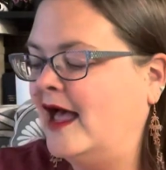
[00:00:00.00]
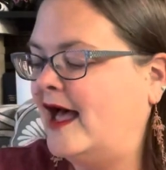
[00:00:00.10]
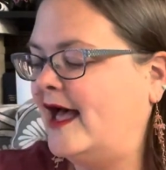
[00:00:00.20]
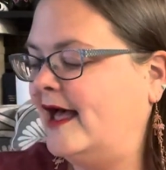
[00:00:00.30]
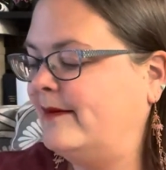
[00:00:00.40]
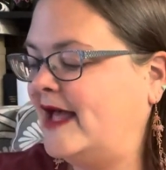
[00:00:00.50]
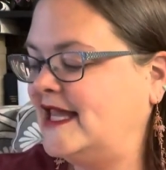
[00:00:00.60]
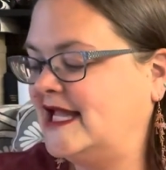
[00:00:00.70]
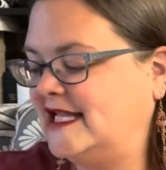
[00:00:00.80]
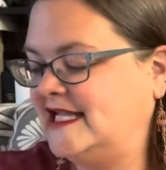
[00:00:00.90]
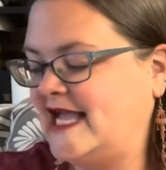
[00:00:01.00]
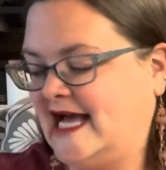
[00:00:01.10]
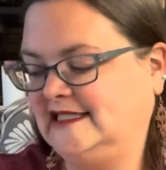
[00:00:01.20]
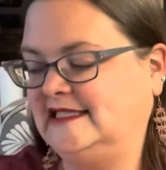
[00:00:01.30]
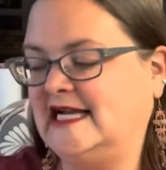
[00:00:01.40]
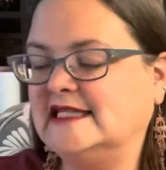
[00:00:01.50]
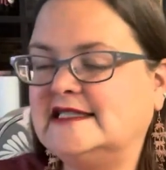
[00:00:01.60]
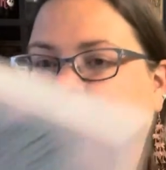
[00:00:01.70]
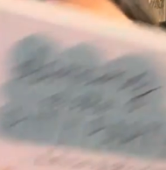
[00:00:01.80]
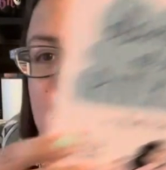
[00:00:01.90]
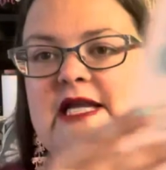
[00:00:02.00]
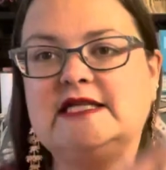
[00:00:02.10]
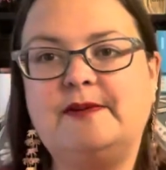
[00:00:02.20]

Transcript: And then yes, Dancing at the Pissy